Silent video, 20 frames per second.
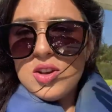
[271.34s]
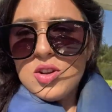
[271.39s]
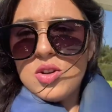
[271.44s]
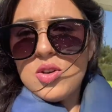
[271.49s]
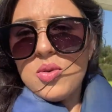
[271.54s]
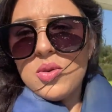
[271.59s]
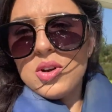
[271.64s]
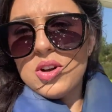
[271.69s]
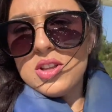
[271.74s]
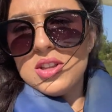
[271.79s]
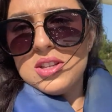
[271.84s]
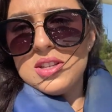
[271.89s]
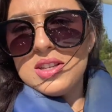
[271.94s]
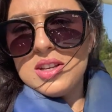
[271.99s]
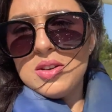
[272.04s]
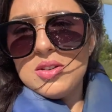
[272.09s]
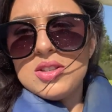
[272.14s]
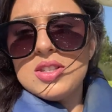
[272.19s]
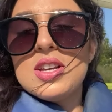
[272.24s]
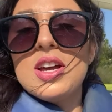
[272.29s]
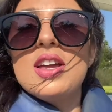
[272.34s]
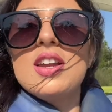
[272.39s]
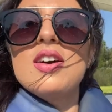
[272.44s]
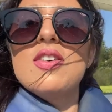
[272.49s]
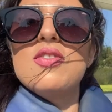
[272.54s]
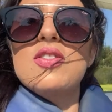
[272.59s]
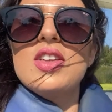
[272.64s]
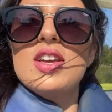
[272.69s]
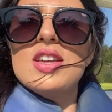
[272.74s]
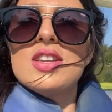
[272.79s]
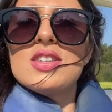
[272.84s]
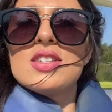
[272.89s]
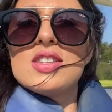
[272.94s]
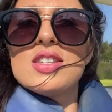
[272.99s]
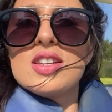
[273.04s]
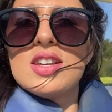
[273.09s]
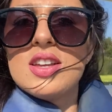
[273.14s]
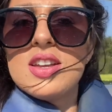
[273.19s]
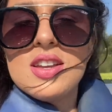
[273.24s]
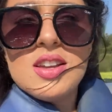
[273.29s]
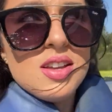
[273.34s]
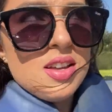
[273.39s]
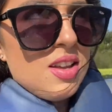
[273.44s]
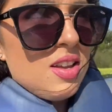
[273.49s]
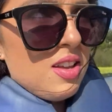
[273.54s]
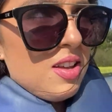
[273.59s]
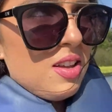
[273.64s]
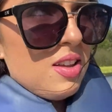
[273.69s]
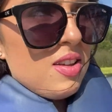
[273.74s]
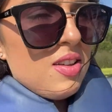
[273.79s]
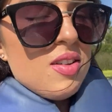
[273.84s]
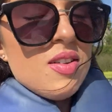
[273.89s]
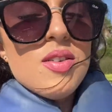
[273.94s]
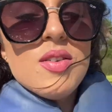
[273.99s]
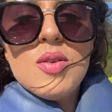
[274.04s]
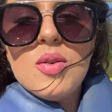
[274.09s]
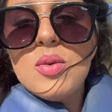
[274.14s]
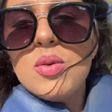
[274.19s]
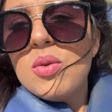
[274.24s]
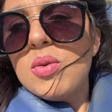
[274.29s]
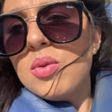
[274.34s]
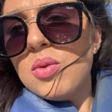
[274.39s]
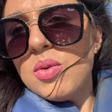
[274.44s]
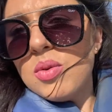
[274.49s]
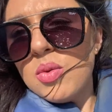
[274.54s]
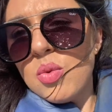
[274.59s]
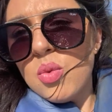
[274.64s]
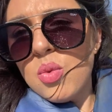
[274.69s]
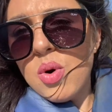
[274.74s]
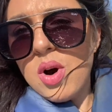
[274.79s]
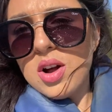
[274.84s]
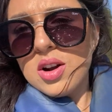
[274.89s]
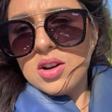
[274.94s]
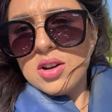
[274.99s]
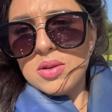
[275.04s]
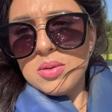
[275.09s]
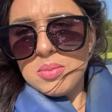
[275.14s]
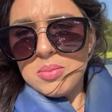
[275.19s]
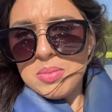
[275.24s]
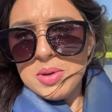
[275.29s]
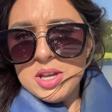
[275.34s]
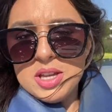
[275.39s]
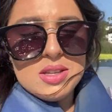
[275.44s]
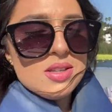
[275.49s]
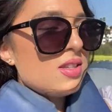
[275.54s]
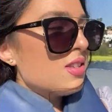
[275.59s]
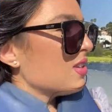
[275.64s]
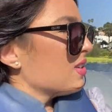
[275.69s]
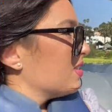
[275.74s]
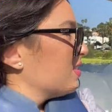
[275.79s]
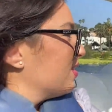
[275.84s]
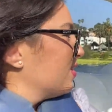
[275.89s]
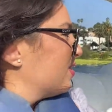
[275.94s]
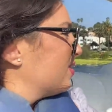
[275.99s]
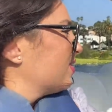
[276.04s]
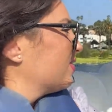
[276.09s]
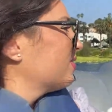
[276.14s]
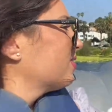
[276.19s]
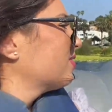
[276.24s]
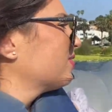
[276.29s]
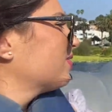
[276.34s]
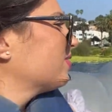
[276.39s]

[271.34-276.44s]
going on the south side of this. Yeah, you know how long I worked on my makeup? Water piece. This was at